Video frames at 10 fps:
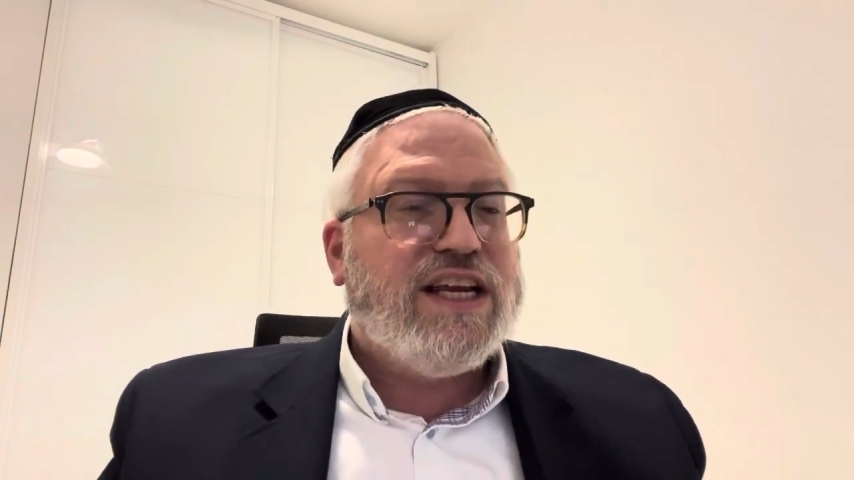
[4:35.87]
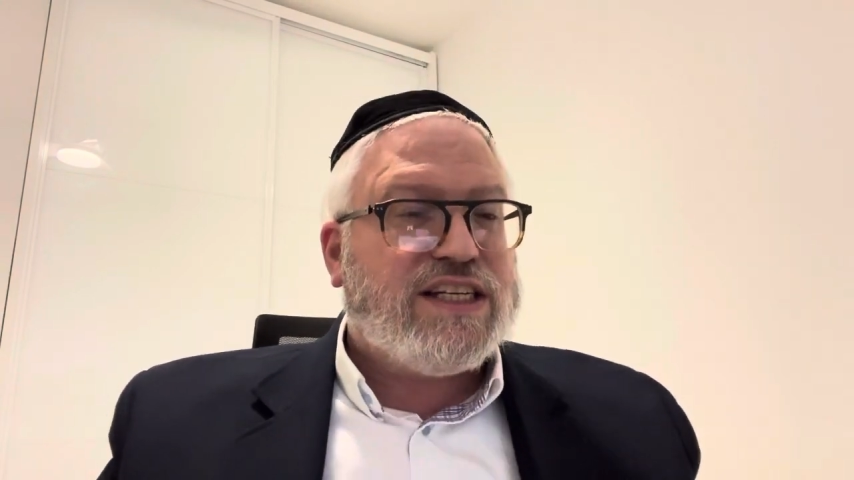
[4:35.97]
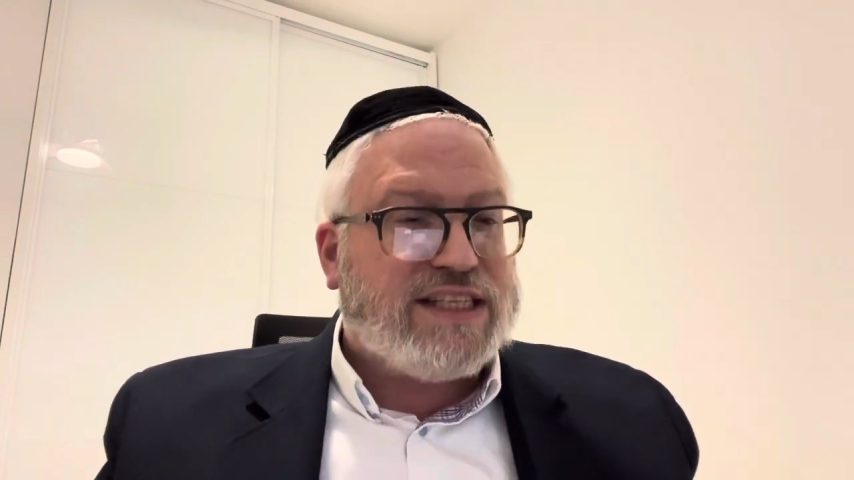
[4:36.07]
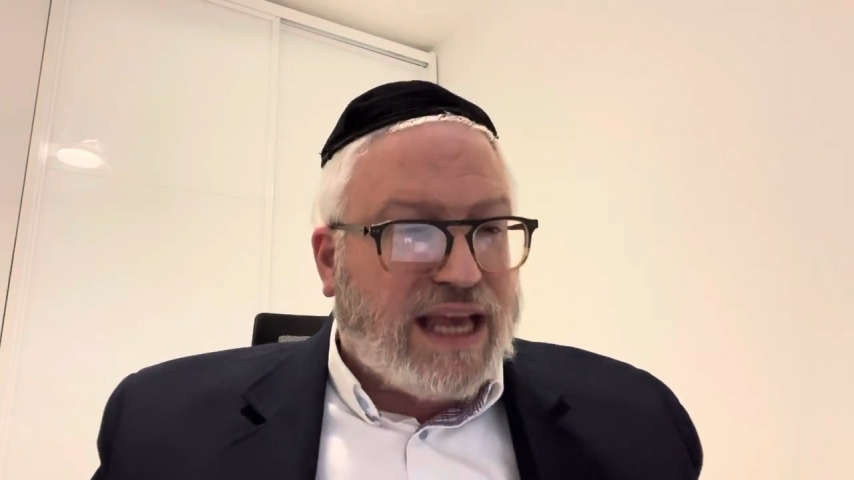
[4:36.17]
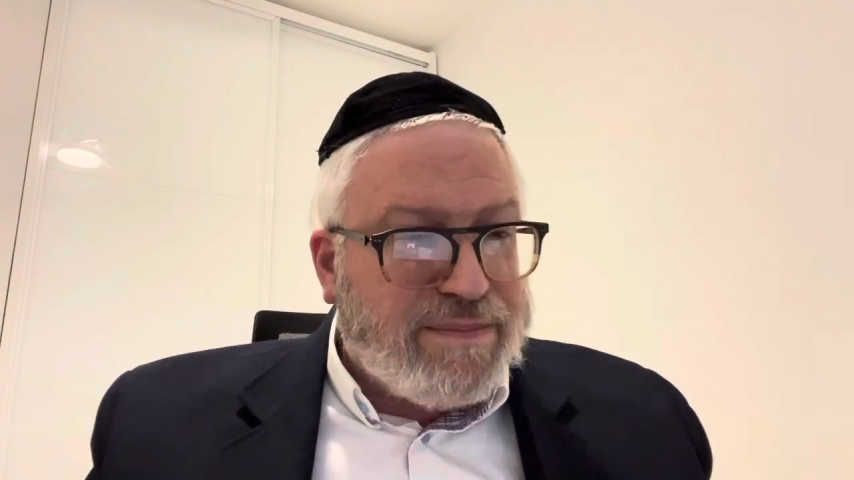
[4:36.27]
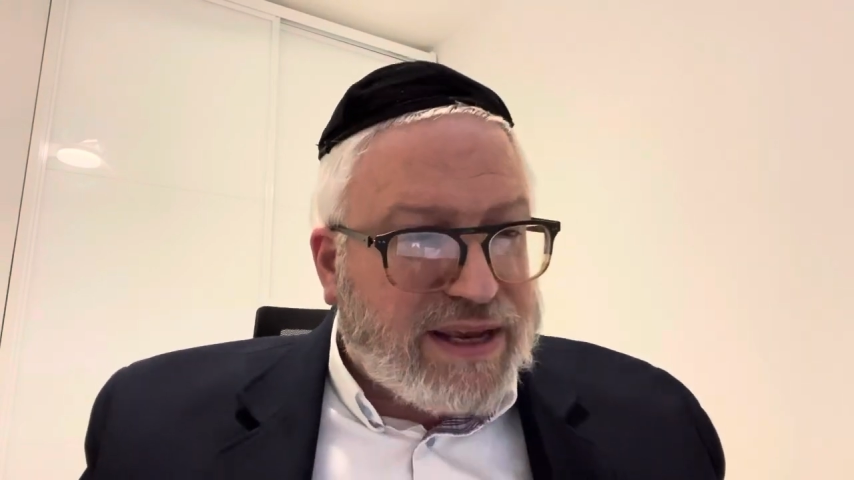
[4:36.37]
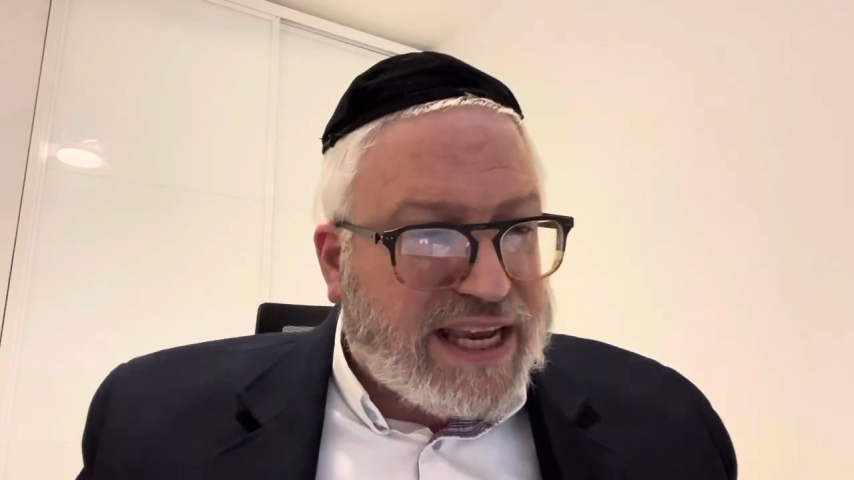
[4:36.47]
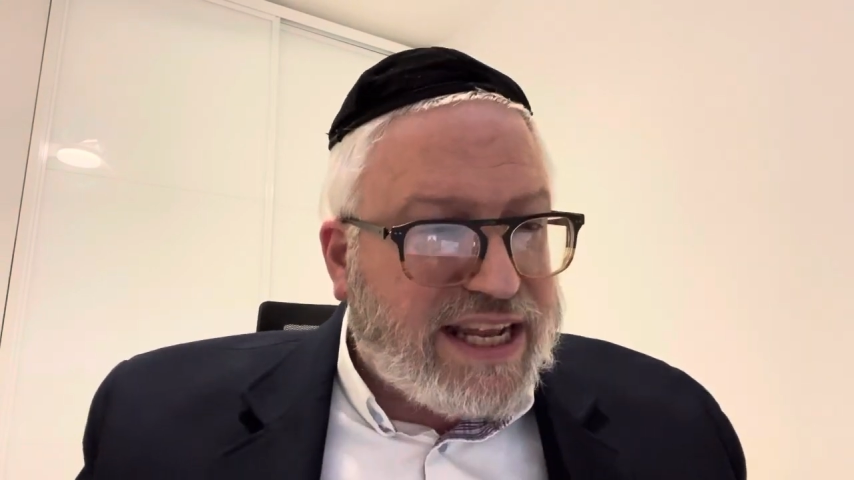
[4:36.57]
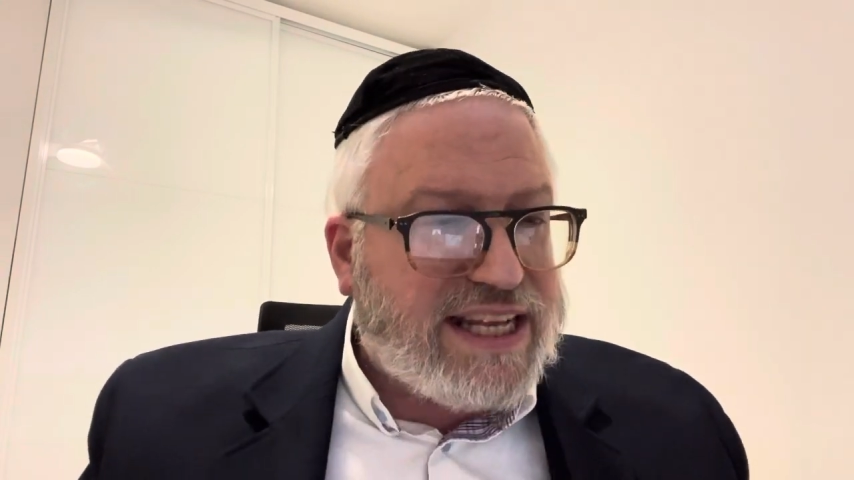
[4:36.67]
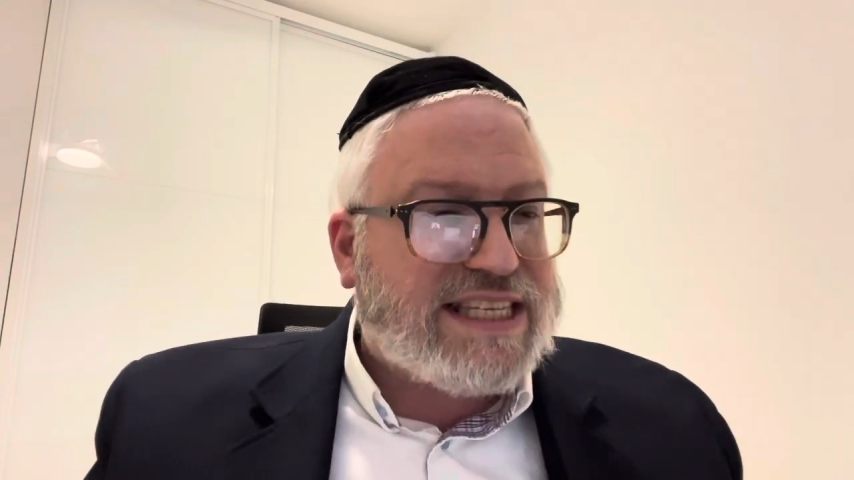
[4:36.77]
Shazeh
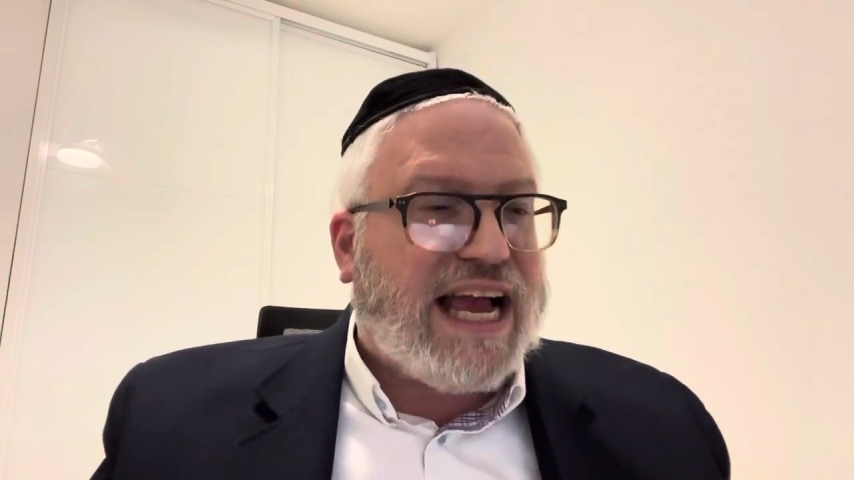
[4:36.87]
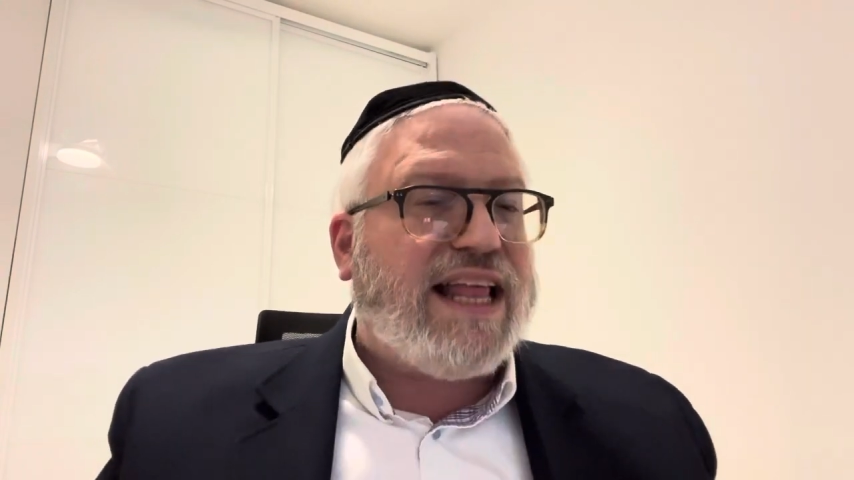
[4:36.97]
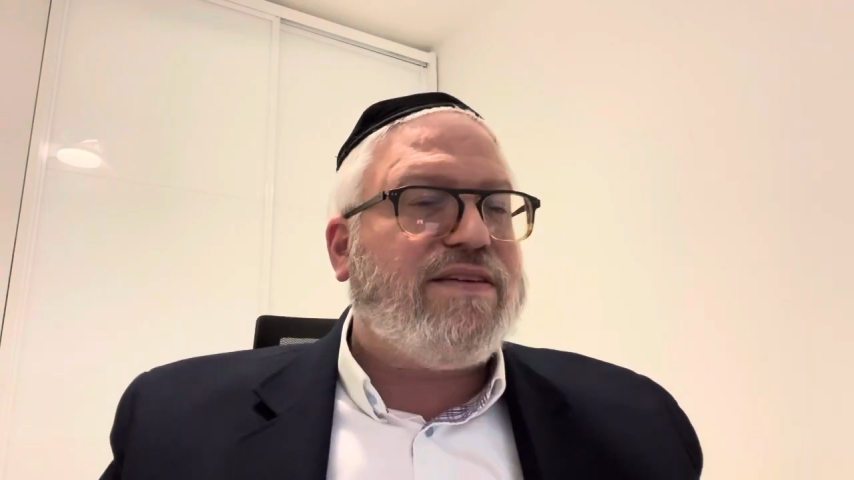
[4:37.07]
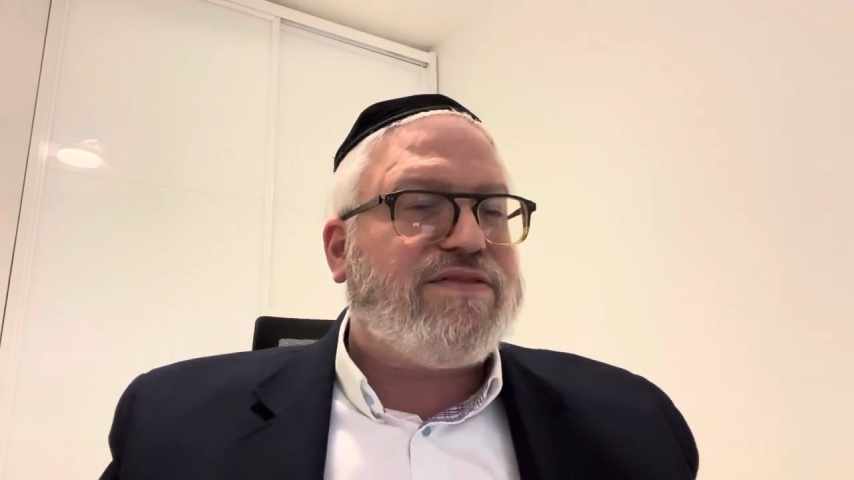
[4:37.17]
Bechinas Aleph